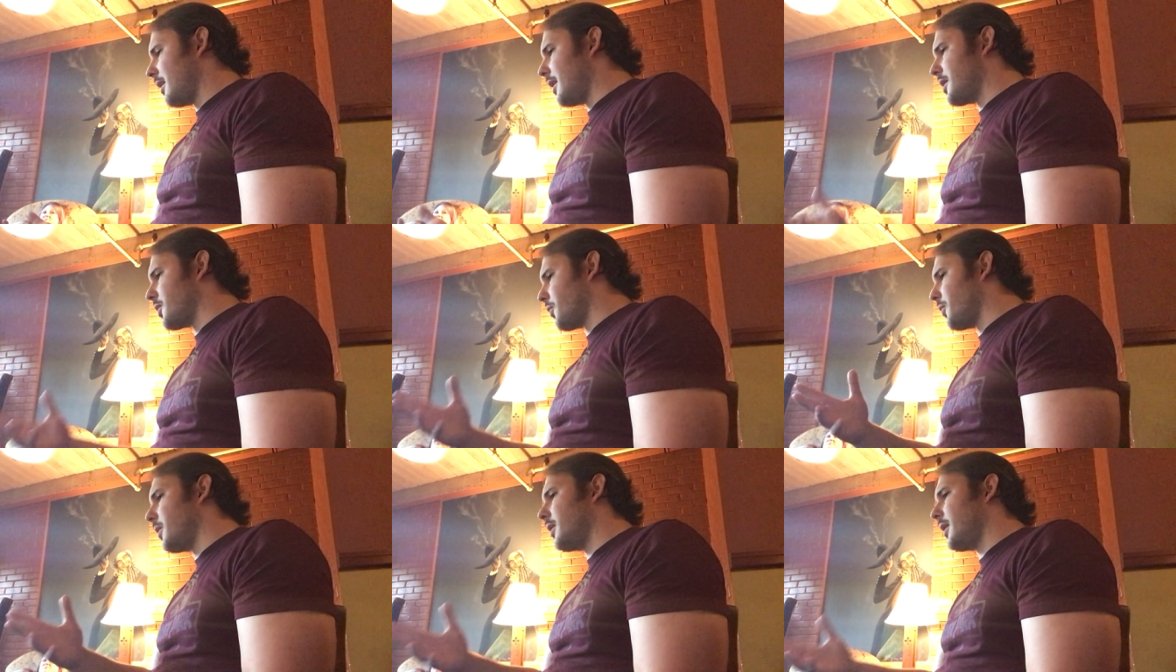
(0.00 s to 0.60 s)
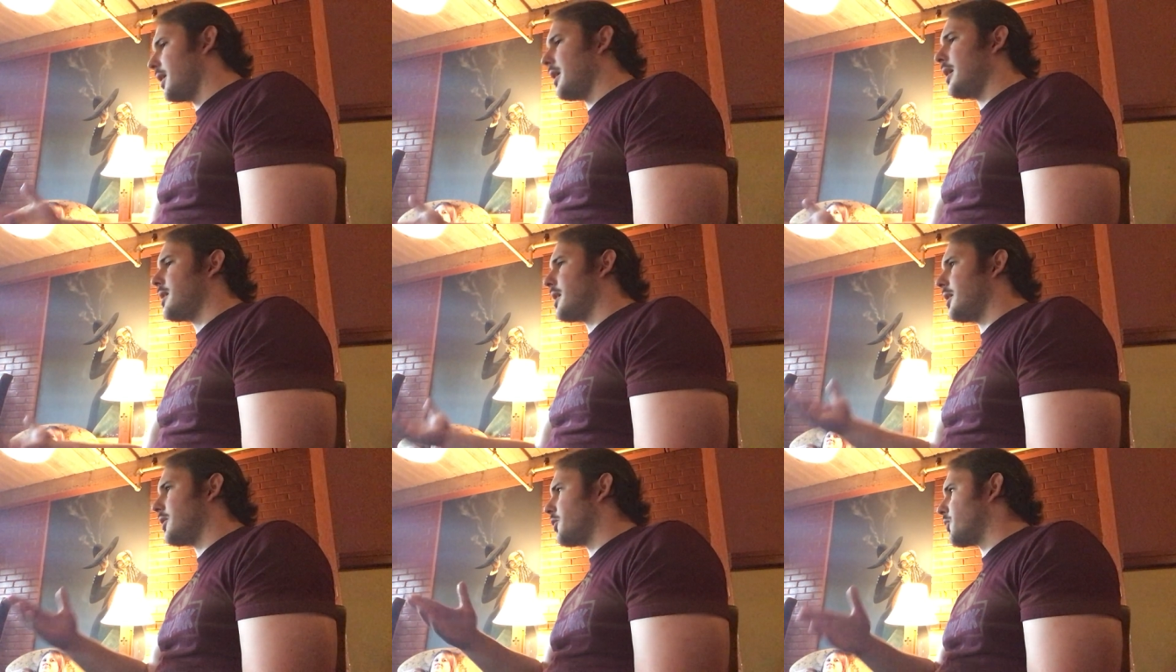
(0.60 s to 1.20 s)
it's really
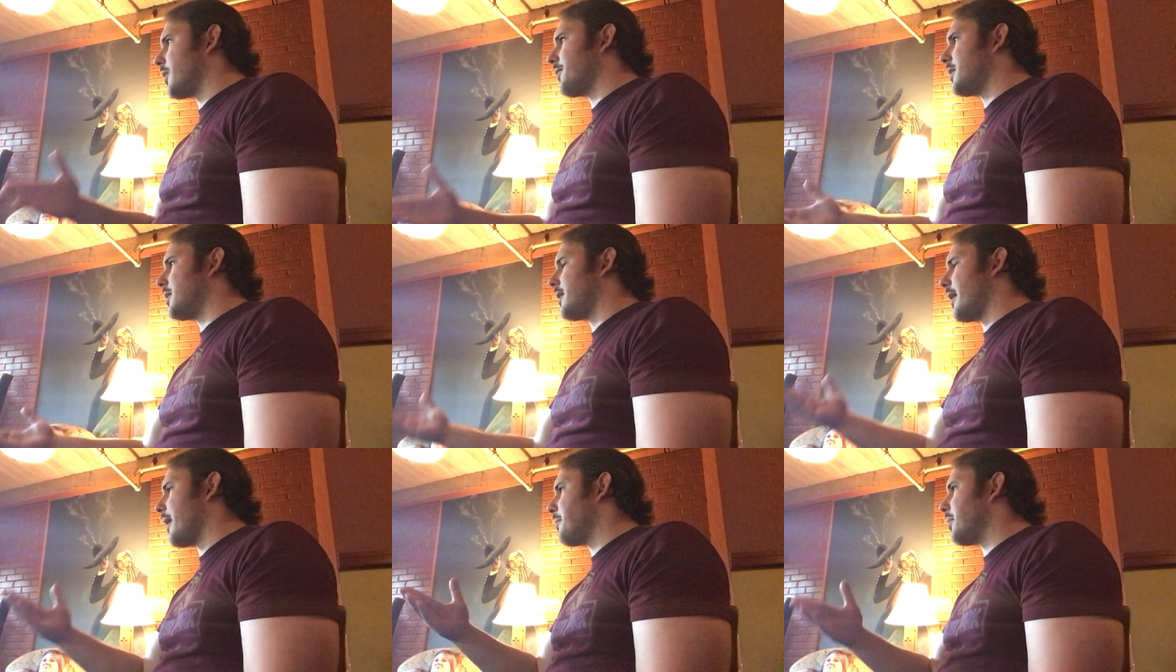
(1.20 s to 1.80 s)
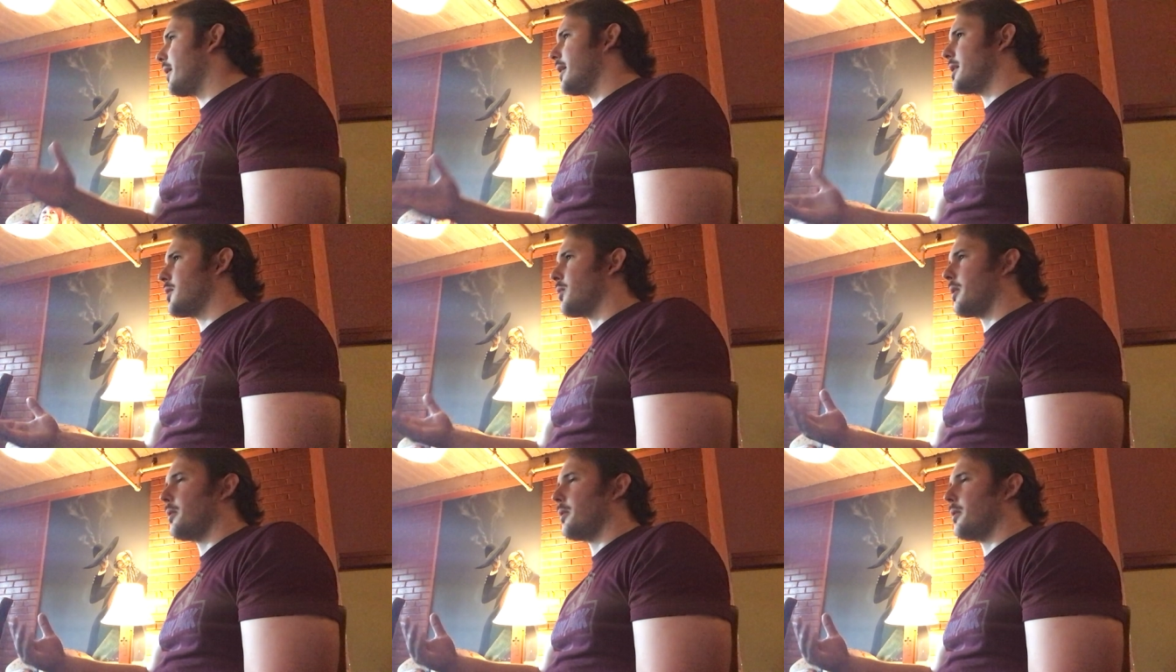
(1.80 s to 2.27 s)
easy to drift into that place